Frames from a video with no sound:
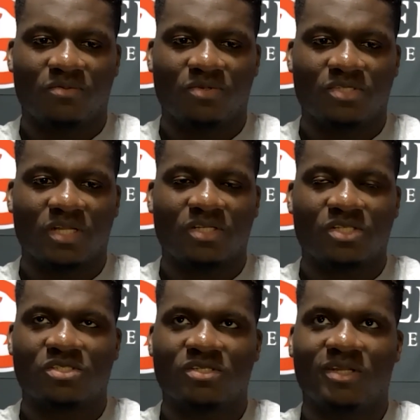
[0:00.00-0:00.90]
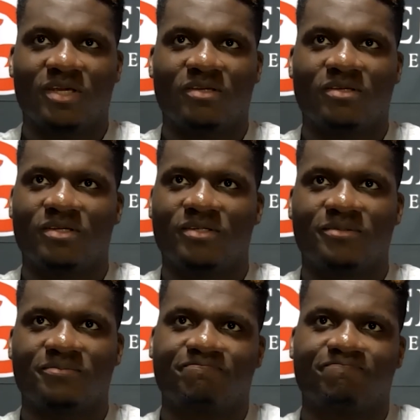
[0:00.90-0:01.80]
retaliation or not.
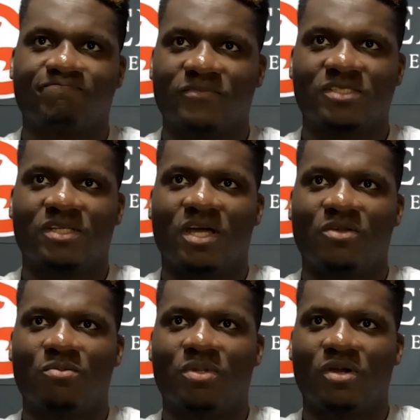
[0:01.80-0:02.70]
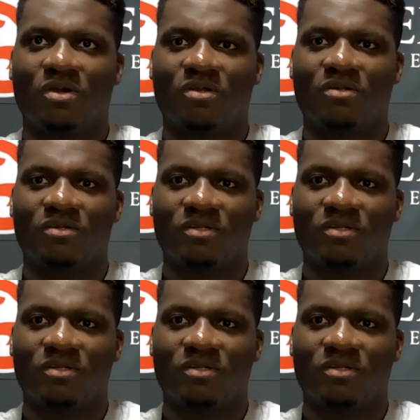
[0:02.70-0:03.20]
That's not how you play hard.